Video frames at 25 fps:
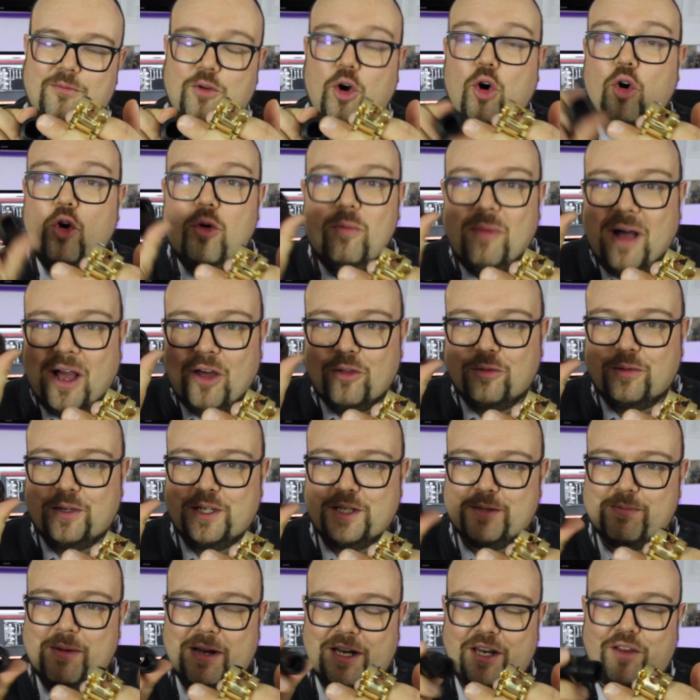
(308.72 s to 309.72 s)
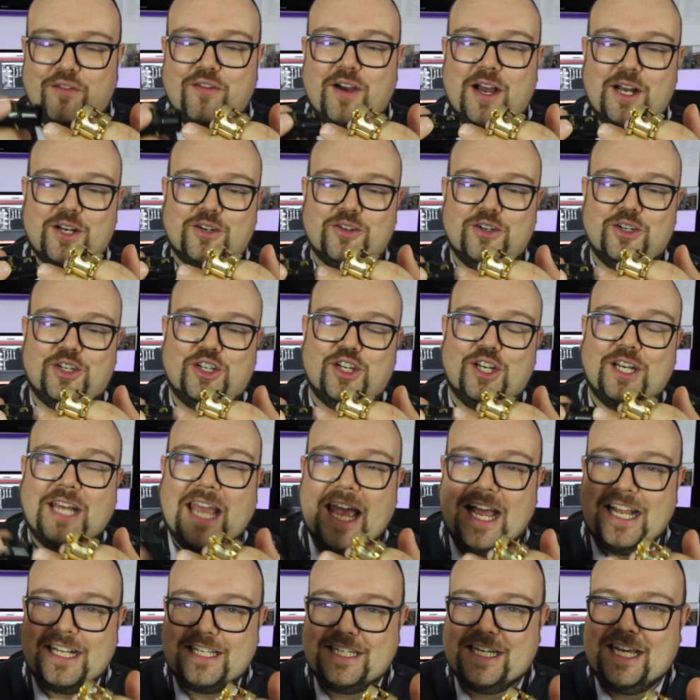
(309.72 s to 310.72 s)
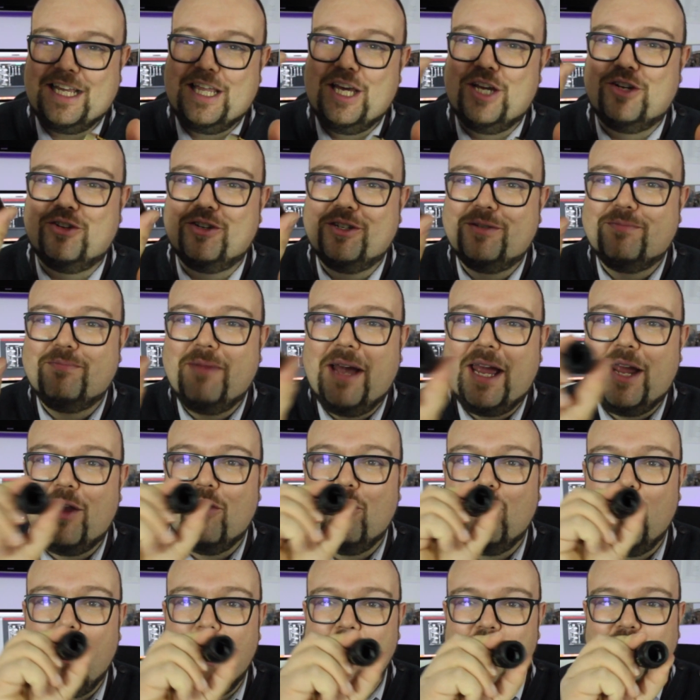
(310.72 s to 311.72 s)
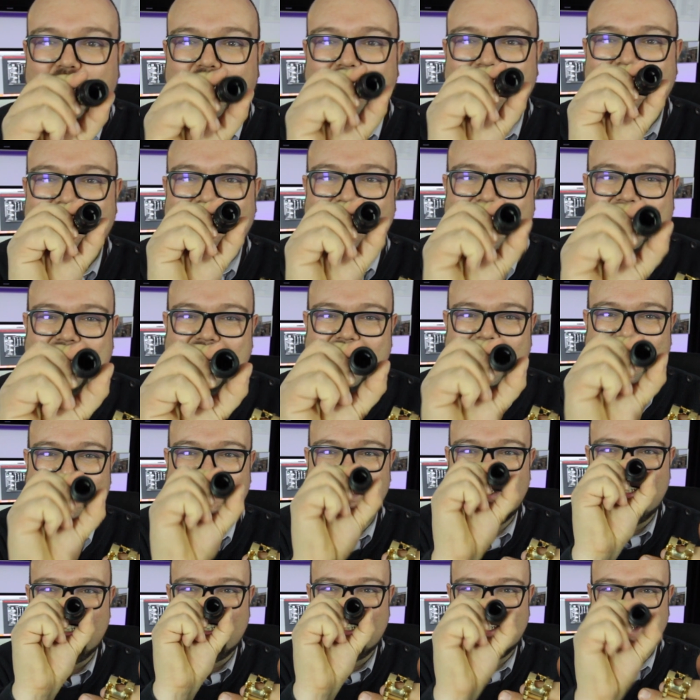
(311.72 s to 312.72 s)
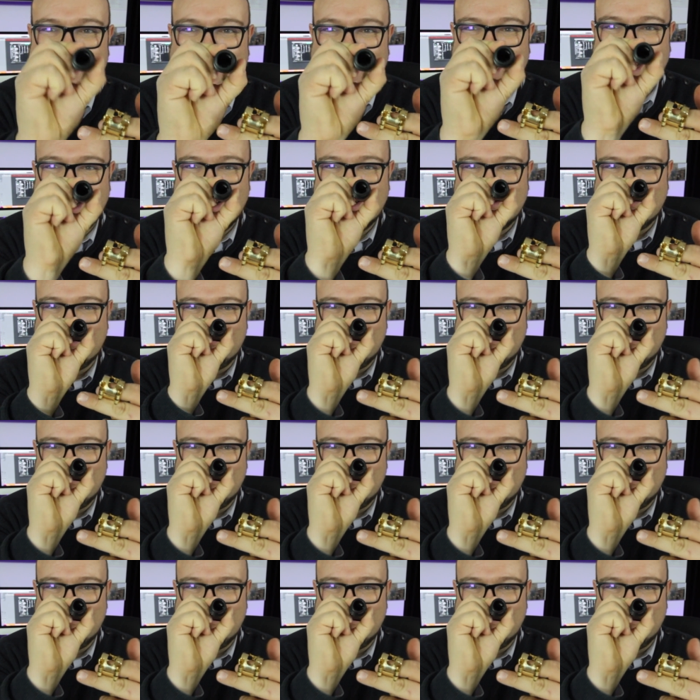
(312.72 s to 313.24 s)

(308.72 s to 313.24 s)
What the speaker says: All mouthpiece manufacturers should get together and just make one consistent size